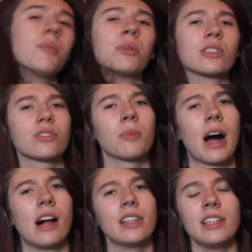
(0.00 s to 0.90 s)
the books from
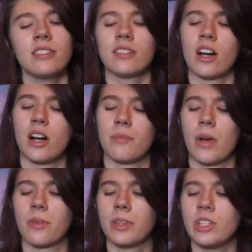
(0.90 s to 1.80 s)
Ollie's
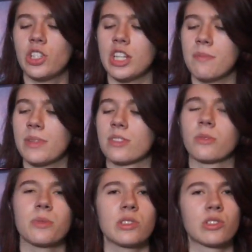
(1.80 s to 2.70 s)
are really cheap. This
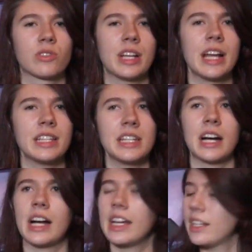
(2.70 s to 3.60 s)
one was
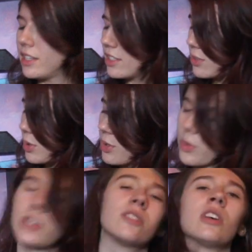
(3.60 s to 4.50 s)
$3.99, this one
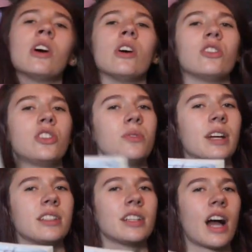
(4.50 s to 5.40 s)
was
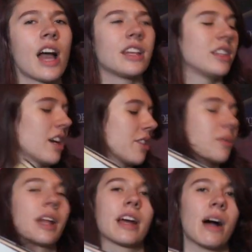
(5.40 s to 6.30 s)
$2.99, and the other
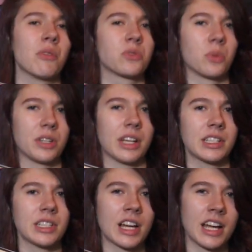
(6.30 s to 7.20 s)
one I got was
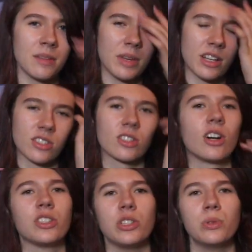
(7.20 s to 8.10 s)
$1.99 because they're
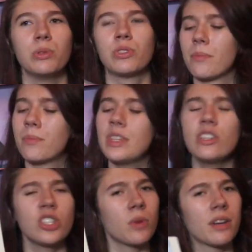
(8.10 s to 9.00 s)
all used.
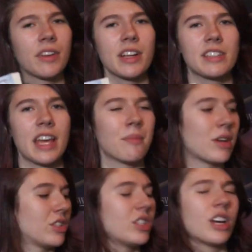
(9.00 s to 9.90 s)
These two aren't very
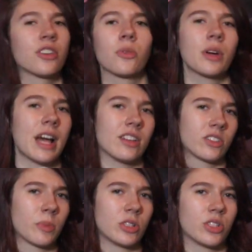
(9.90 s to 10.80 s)
damaged. The other one
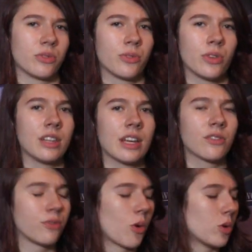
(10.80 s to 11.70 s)
has a bunch of like
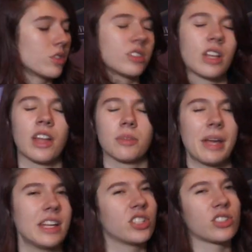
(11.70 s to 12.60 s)
folds on the
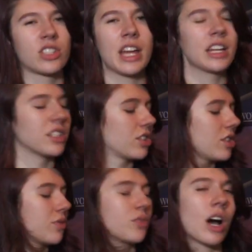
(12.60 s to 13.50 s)
pages and
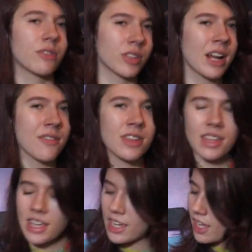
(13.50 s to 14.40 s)
the cover and
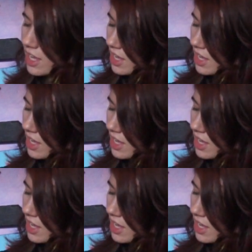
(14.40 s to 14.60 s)
everything.